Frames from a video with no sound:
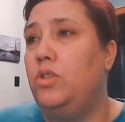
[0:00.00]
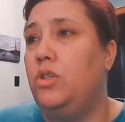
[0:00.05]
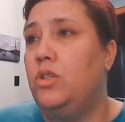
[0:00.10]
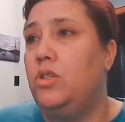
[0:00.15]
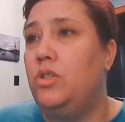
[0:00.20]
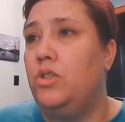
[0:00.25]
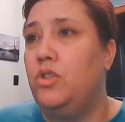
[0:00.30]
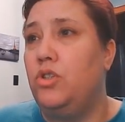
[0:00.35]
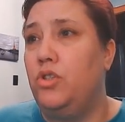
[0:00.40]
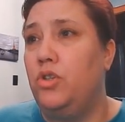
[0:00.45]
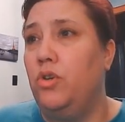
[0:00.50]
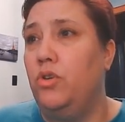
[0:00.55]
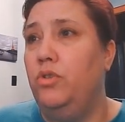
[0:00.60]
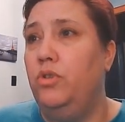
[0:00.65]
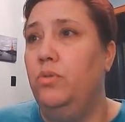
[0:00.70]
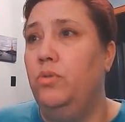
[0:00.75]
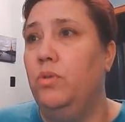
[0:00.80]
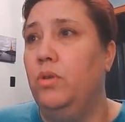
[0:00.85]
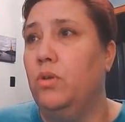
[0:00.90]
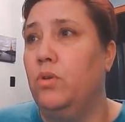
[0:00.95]
just to show
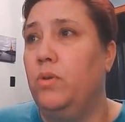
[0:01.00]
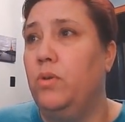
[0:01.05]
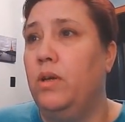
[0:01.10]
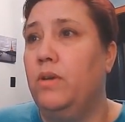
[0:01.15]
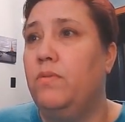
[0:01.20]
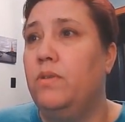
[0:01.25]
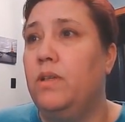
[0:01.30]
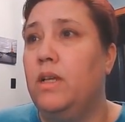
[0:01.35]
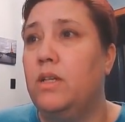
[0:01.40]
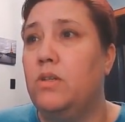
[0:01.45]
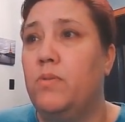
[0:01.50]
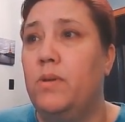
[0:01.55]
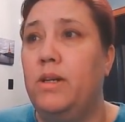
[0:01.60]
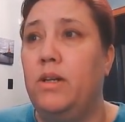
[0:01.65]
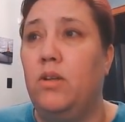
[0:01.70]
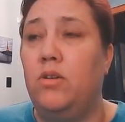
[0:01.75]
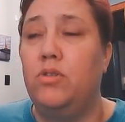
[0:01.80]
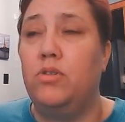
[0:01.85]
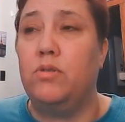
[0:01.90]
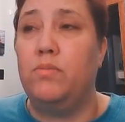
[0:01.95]
you real quick, for that
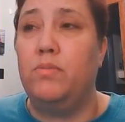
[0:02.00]
$20 a